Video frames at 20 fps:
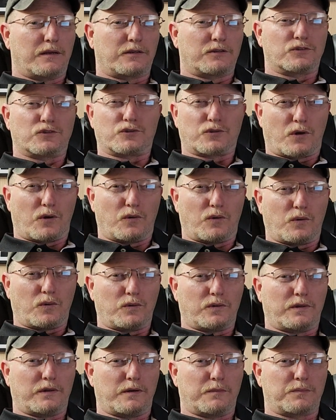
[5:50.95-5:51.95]

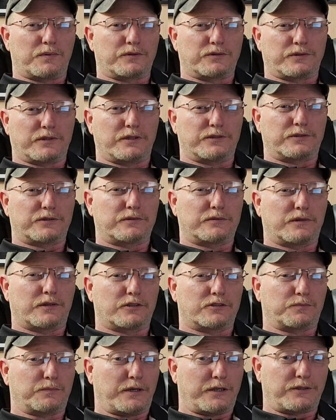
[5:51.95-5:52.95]
control and precision,
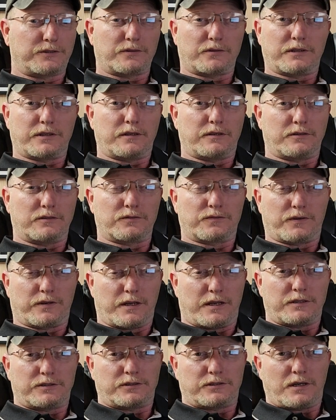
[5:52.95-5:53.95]
especially in your
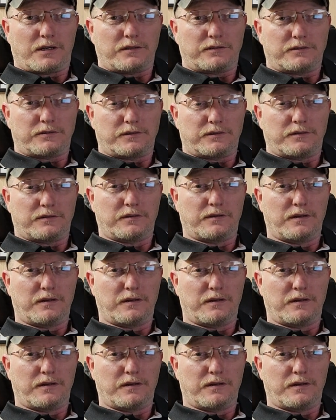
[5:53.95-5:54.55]
finesse shots.